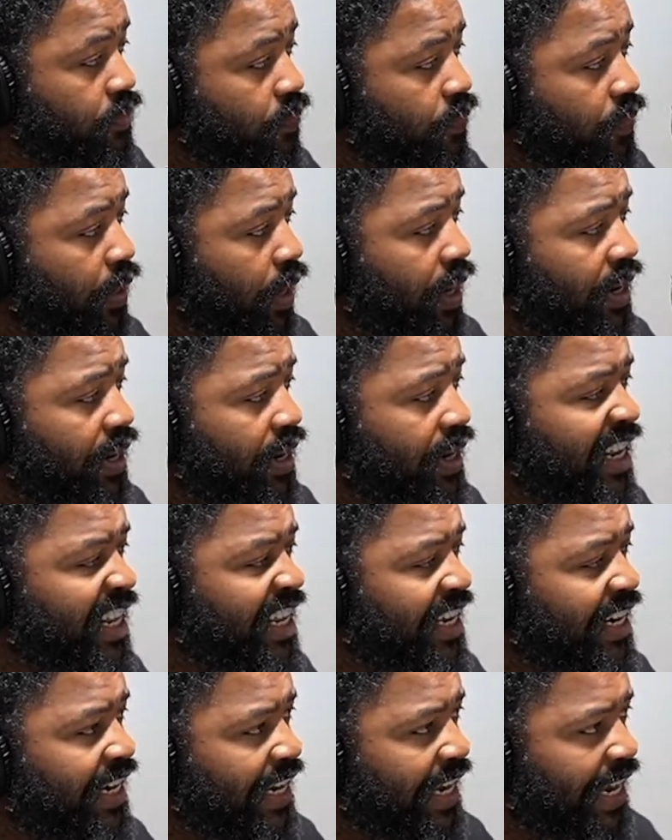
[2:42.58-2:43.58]
in any
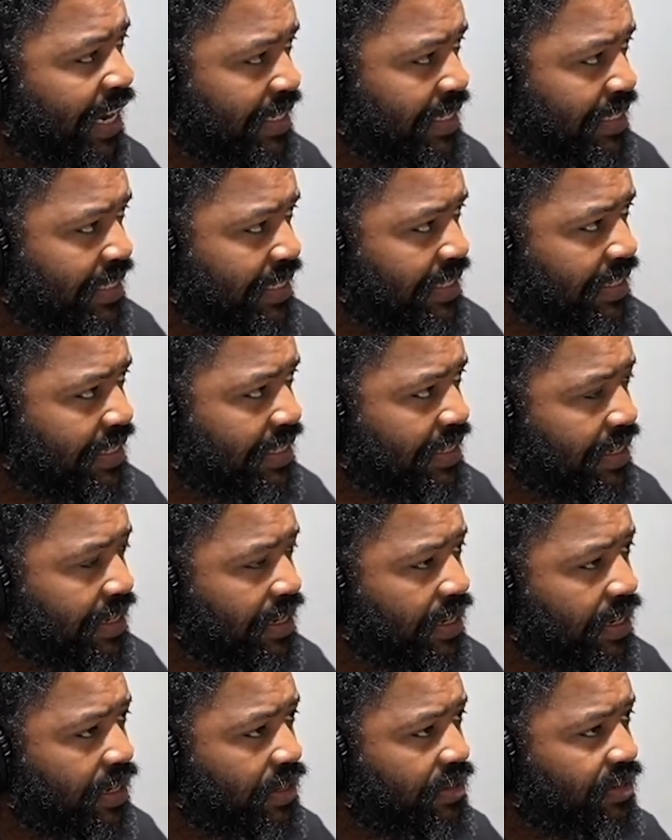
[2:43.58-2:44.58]
litigation.
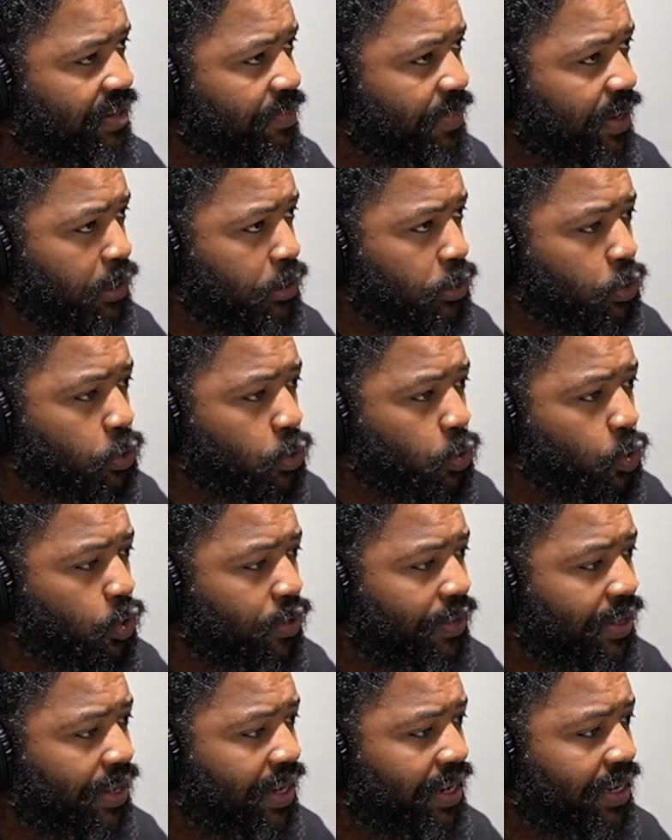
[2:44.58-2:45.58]
Uh, they make sure
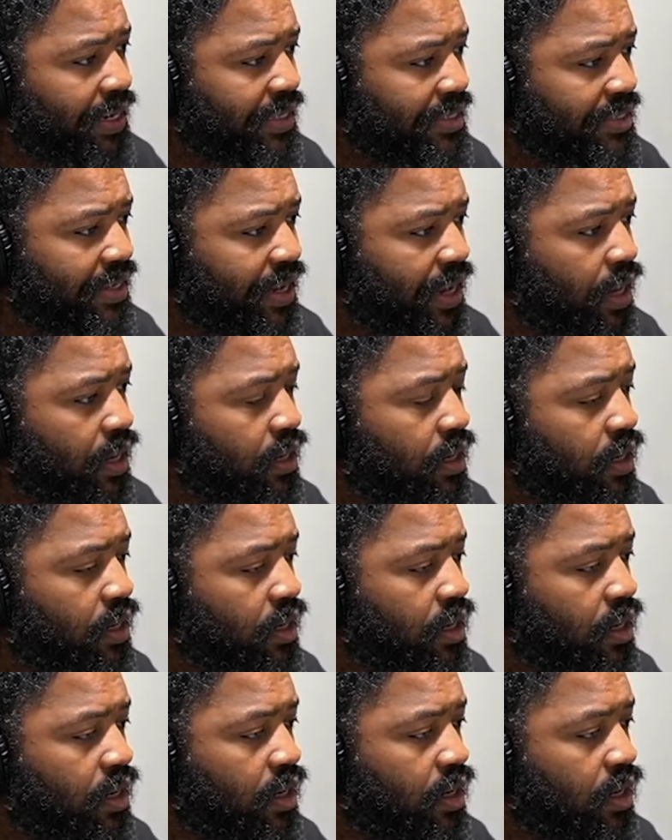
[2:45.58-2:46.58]
that it's not.
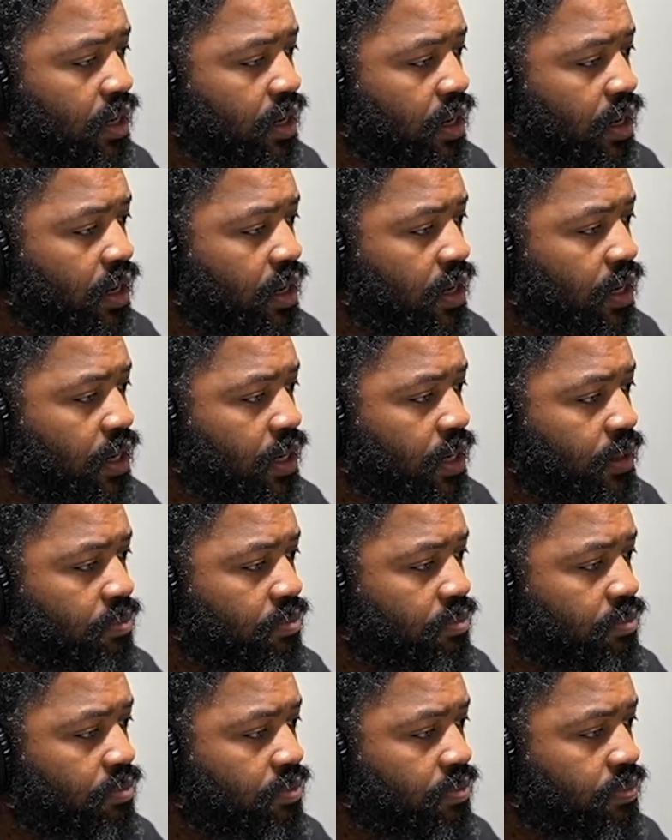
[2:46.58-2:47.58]

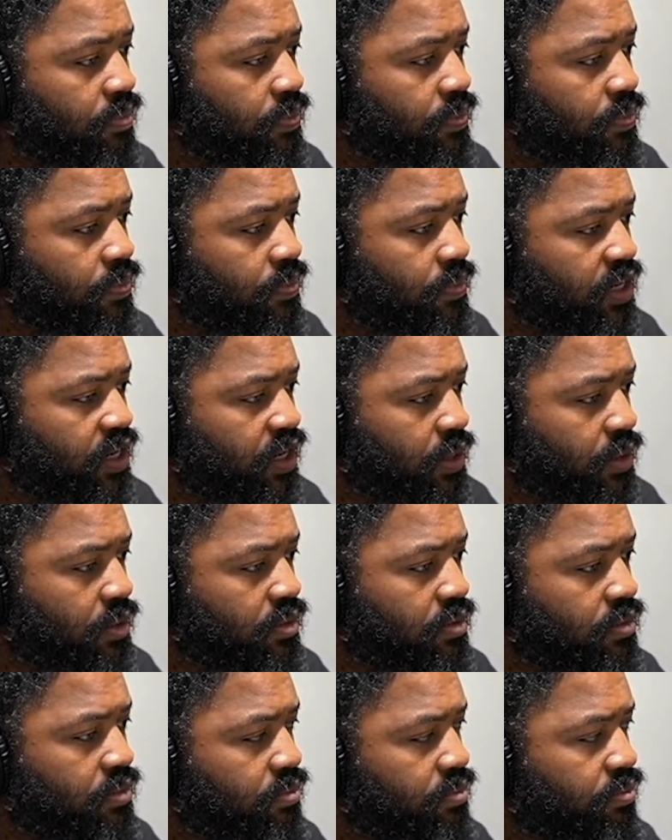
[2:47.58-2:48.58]
Um, you know,
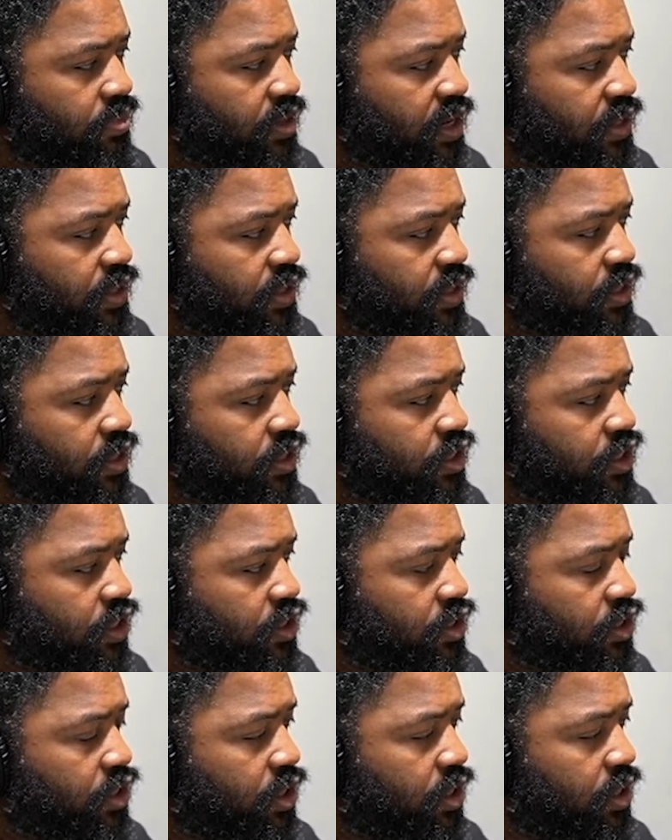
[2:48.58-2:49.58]
brother,
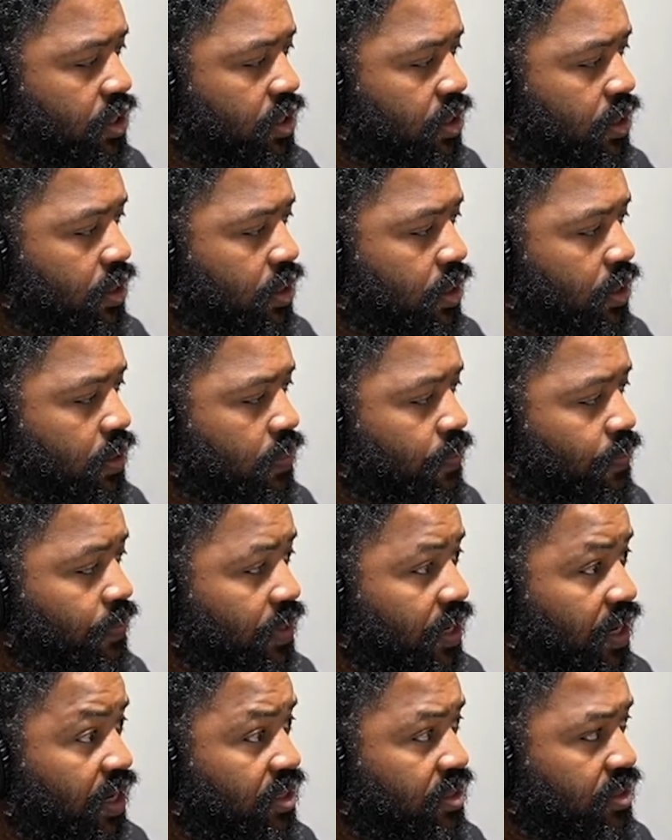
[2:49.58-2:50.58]
sister,
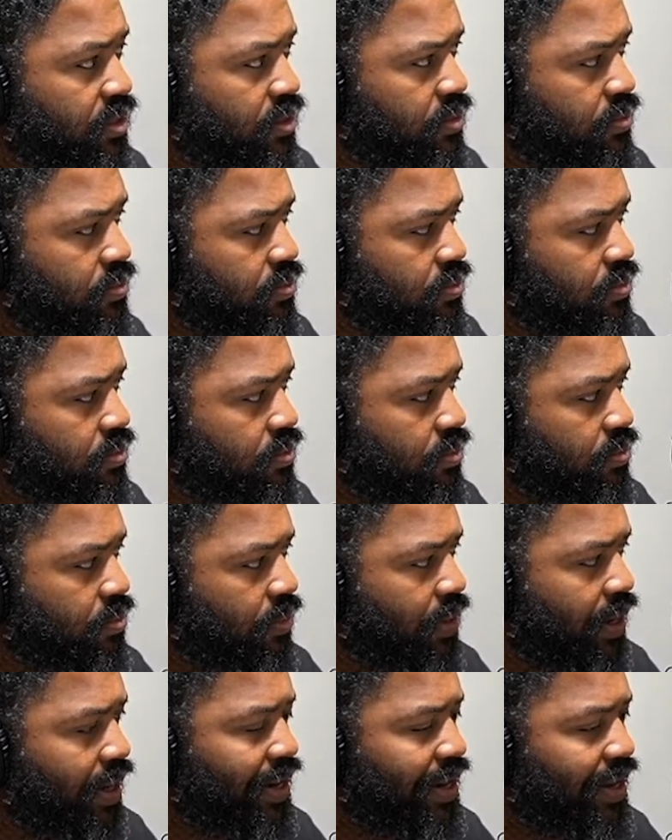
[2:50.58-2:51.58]
cousin,
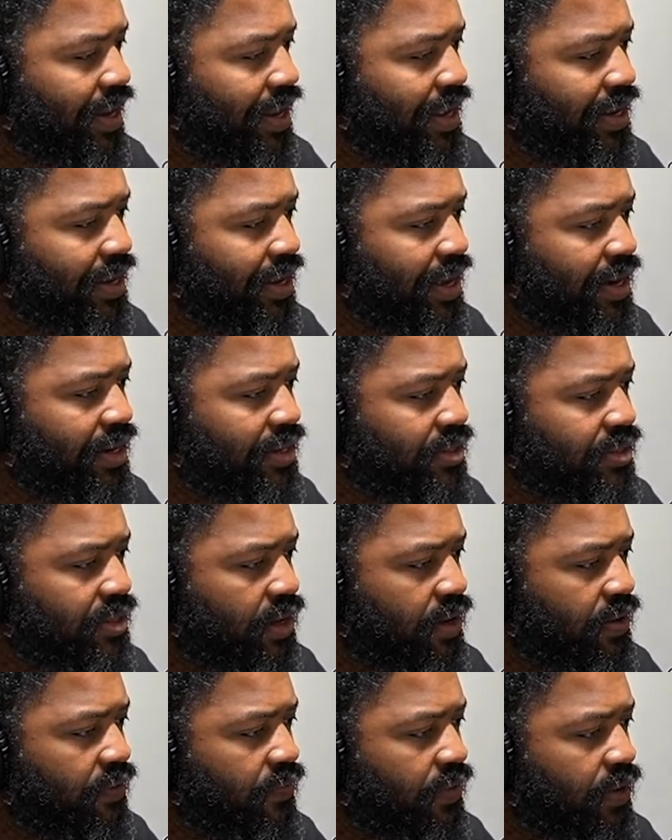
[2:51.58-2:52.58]
any of that kind of
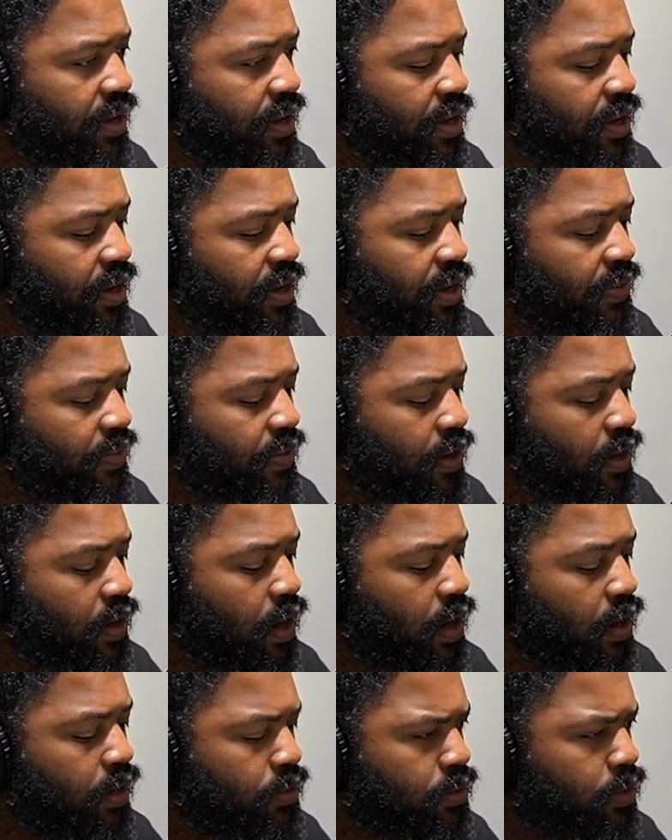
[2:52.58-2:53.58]
stuff that are
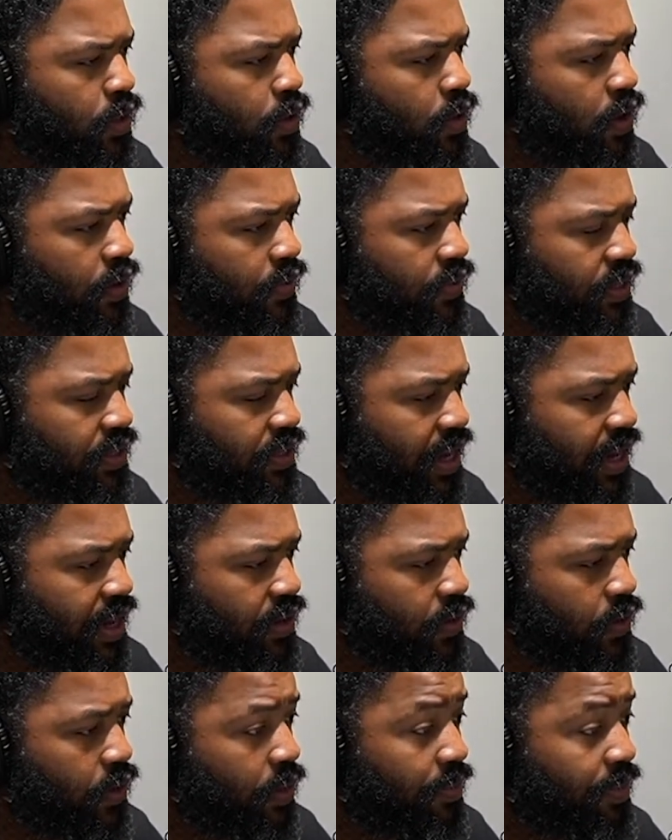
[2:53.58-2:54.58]
also on the
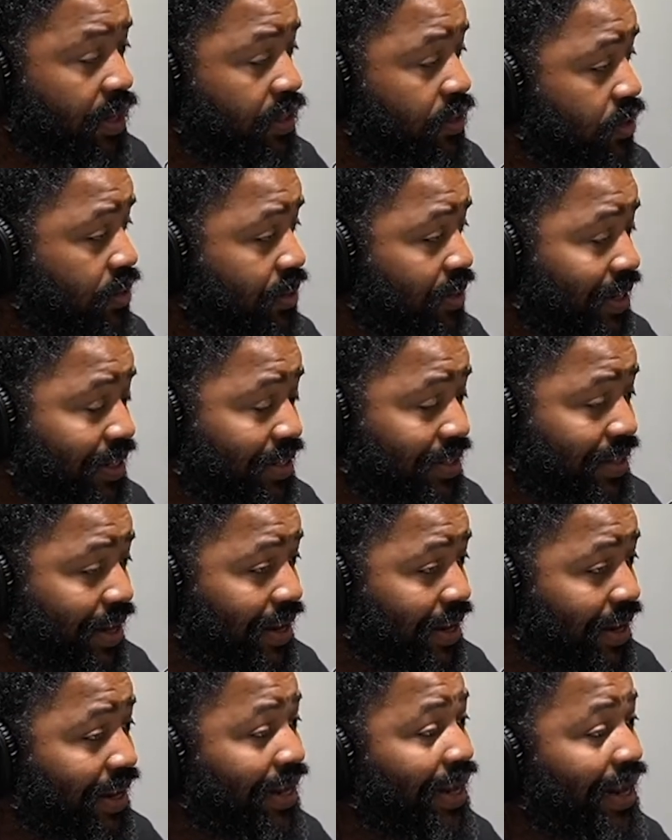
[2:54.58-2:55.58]
title, or make sure that it's not a
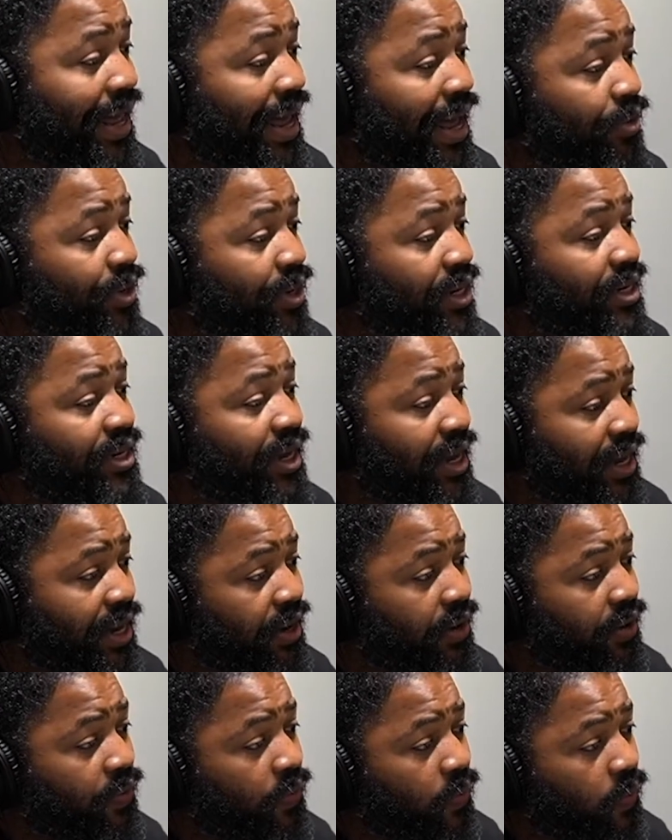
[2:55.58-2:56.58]
cloudy
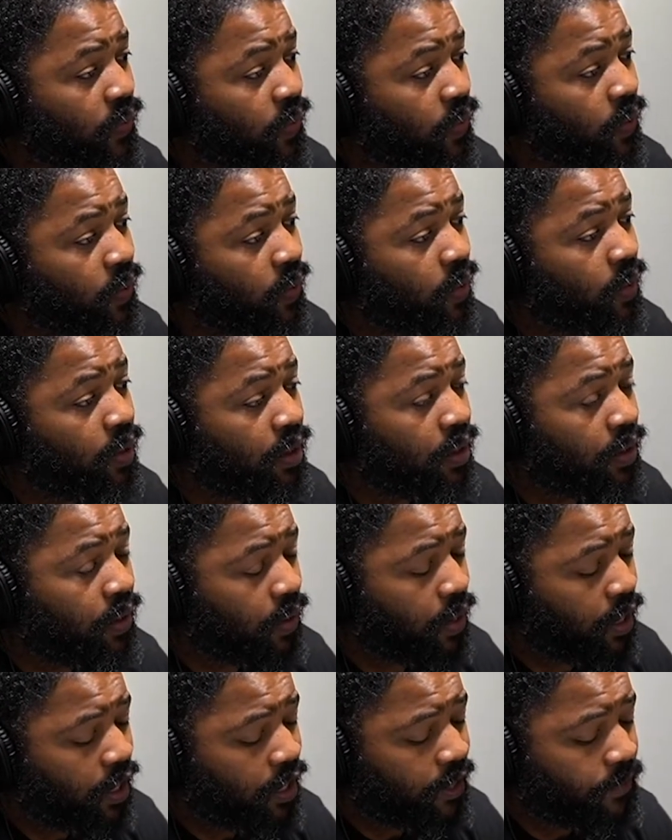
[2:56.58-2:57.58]
title.
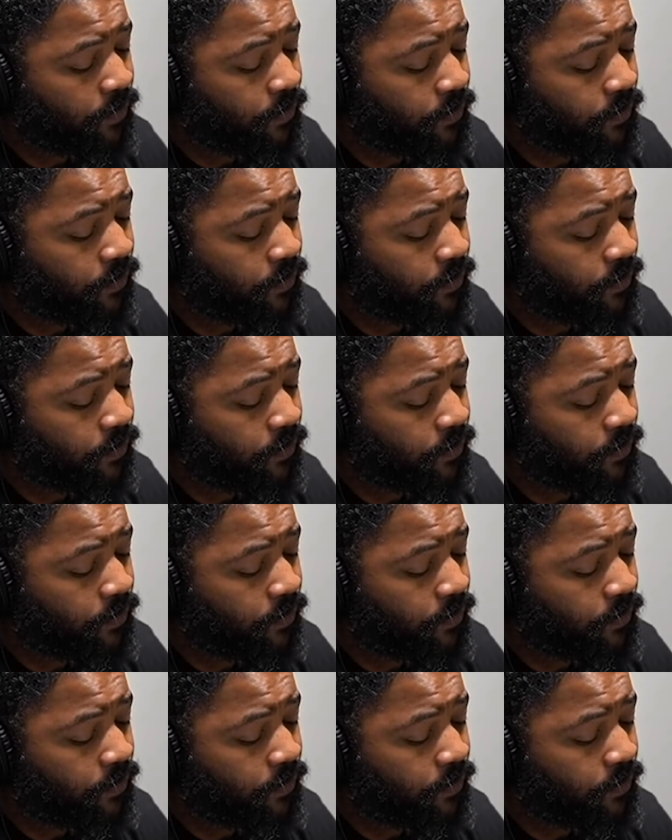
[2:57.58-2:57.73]
Okay.